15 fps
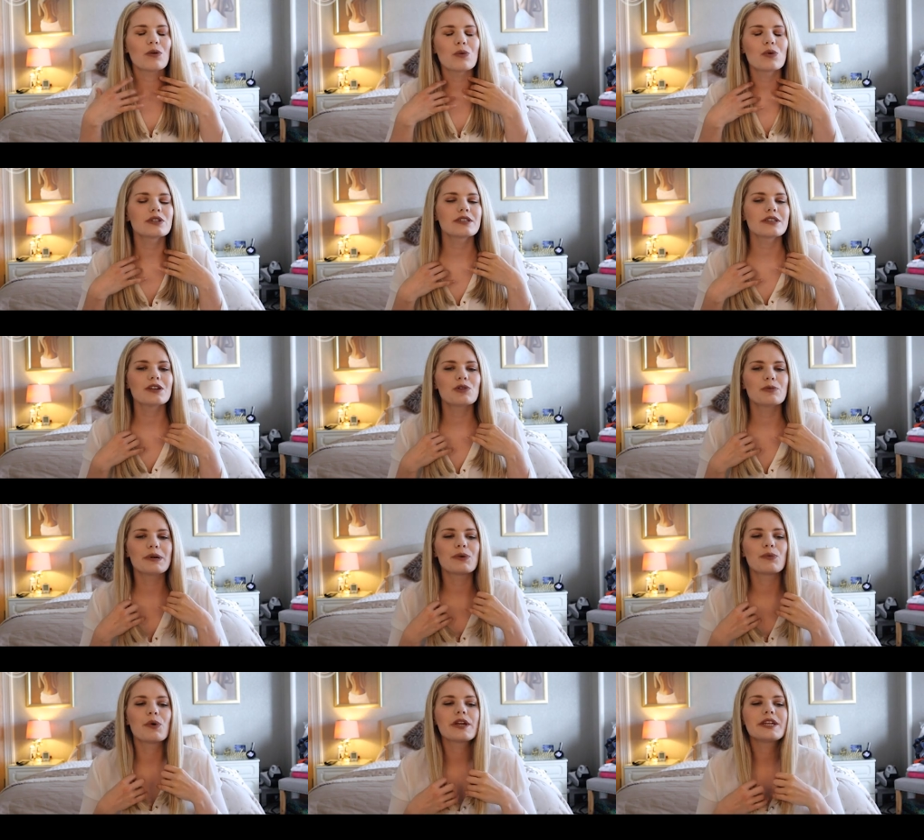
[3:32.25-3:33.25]
I was a little
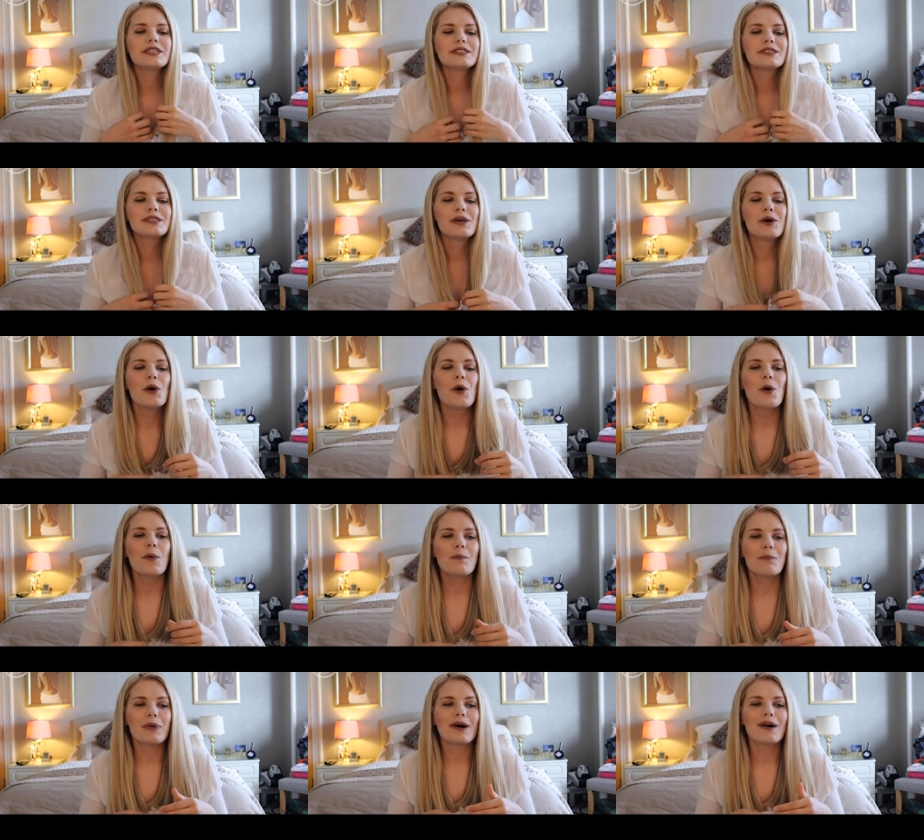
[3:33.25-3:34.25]
bit worried,
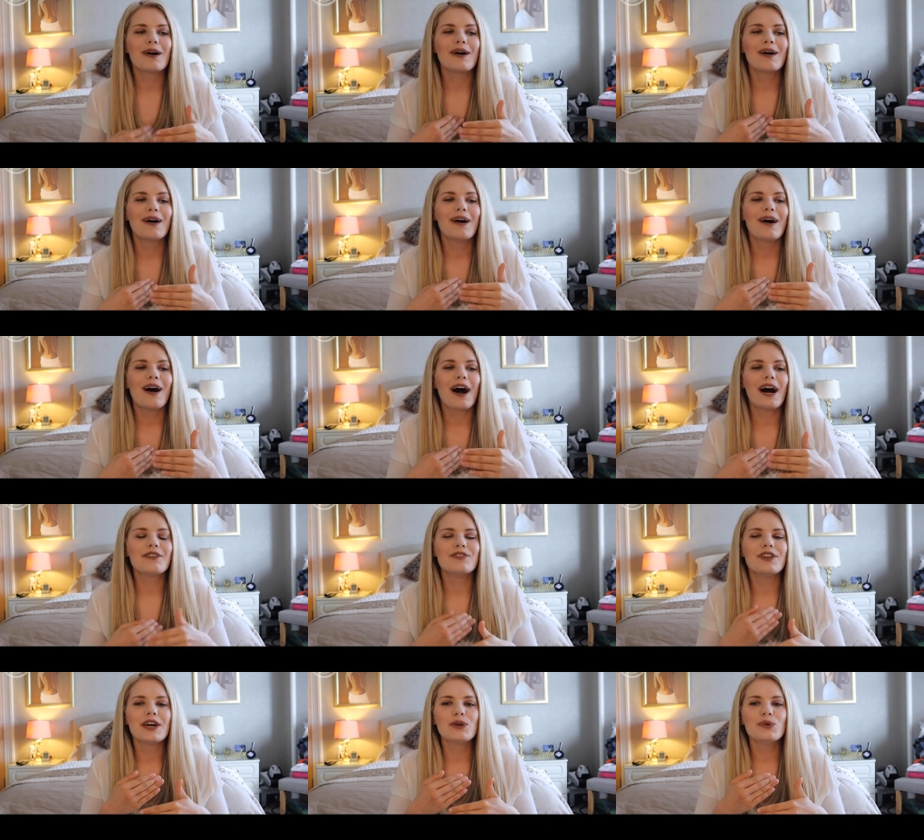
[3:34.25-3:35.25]
but
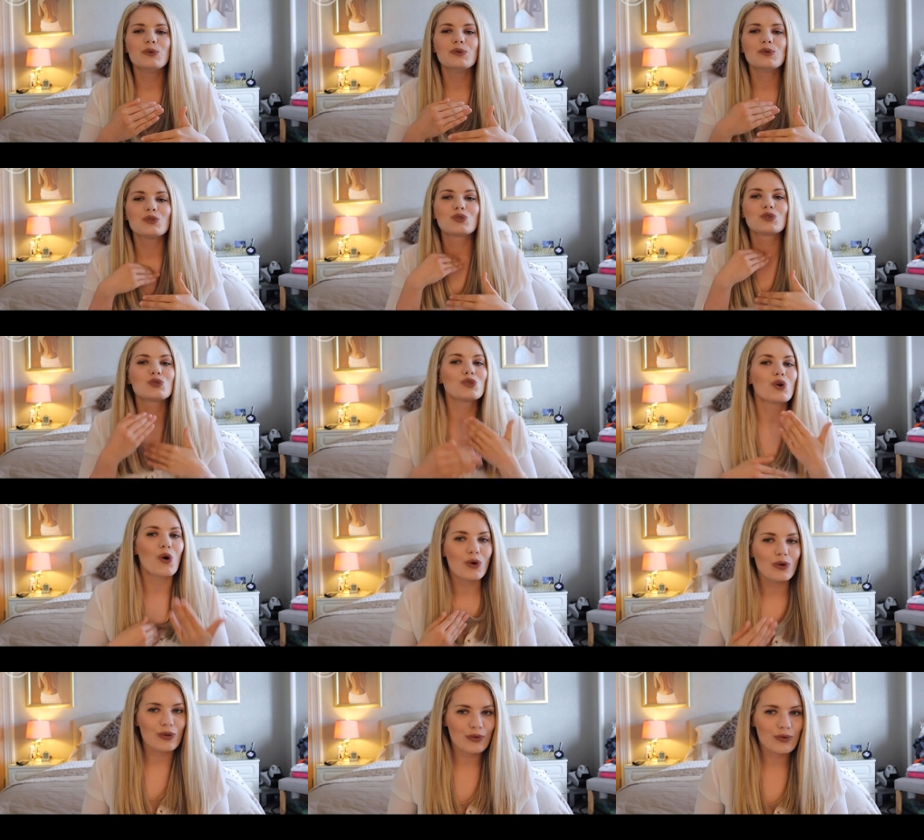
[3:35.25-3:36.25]
I've now
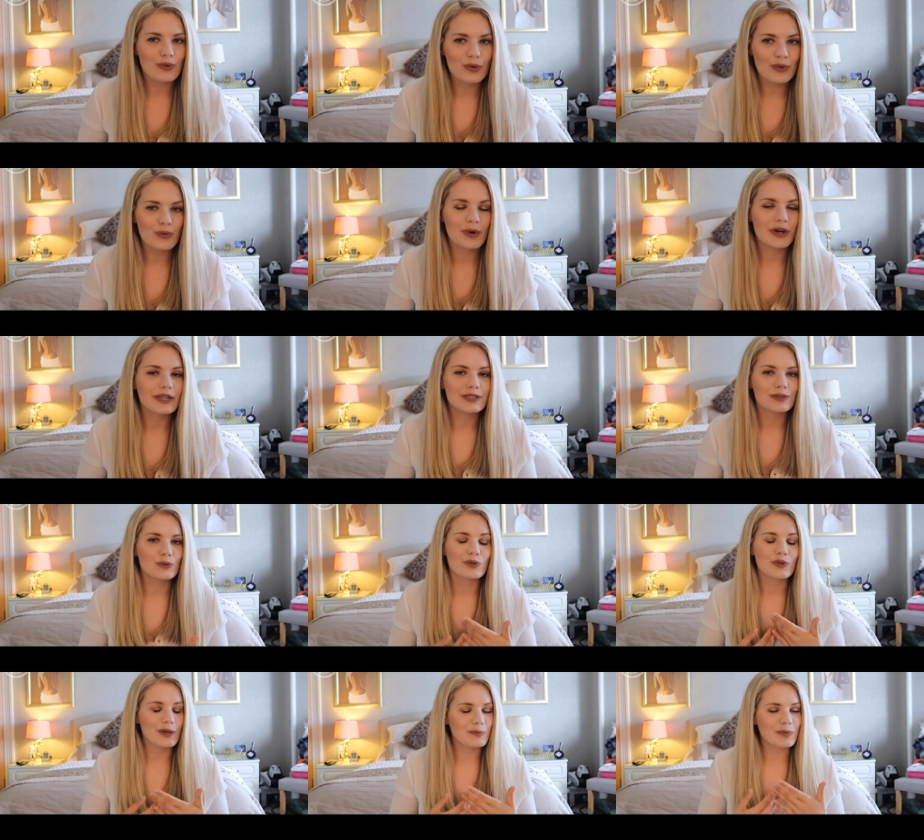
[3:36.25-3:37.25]
talked through all the worries
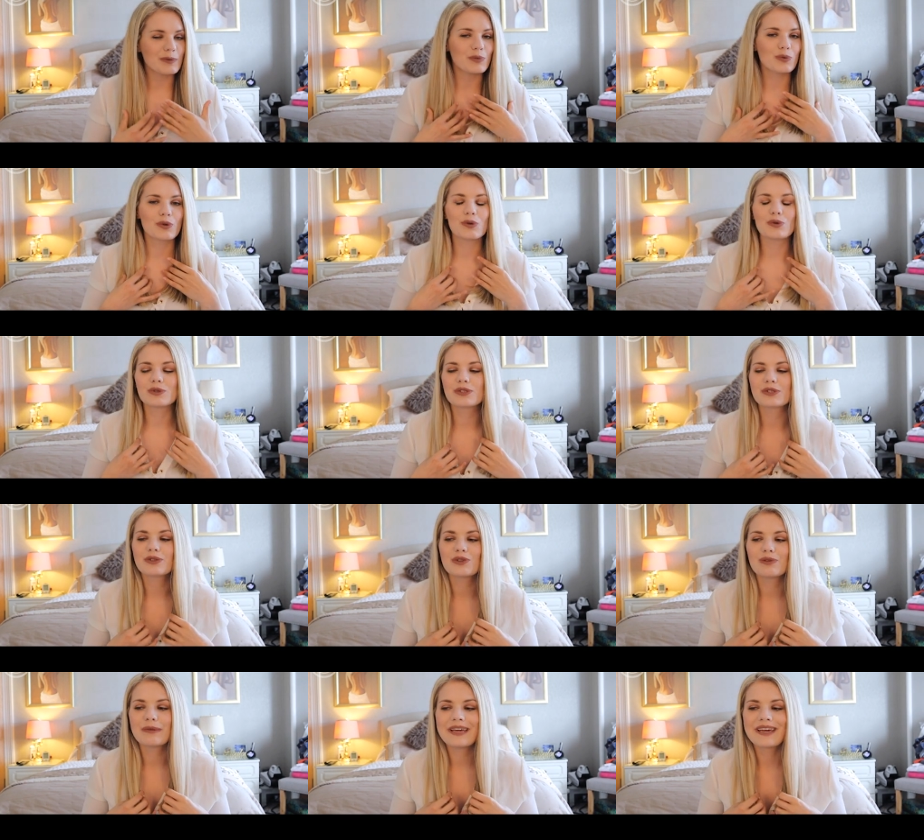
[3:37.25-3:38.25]
with like people close
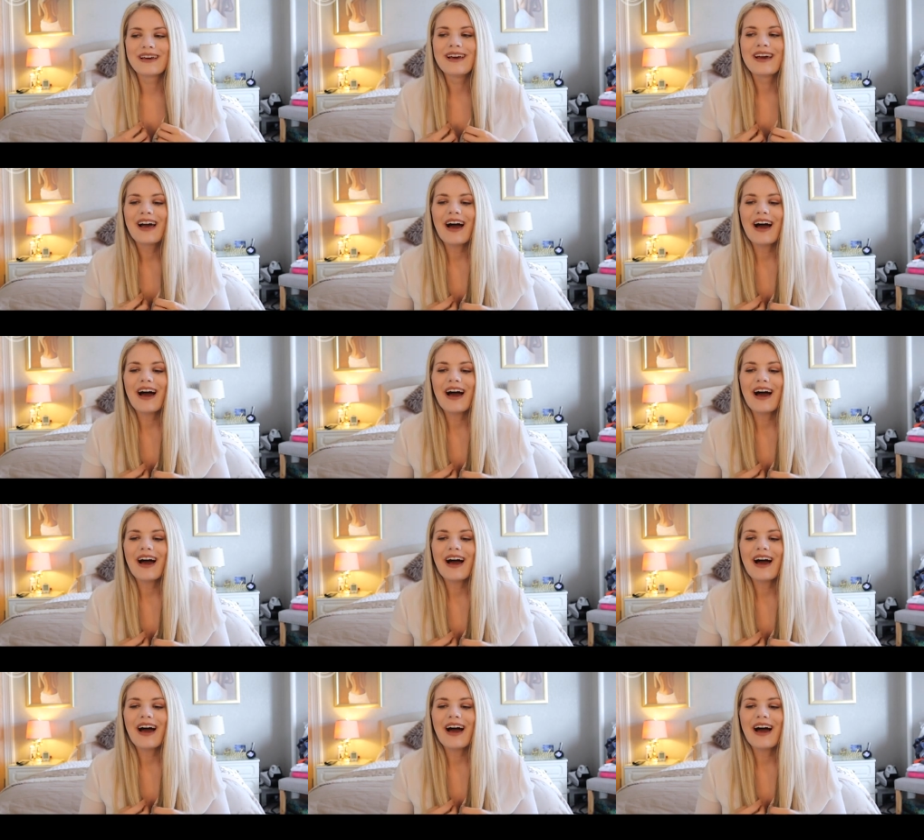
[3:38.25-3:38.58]
to me,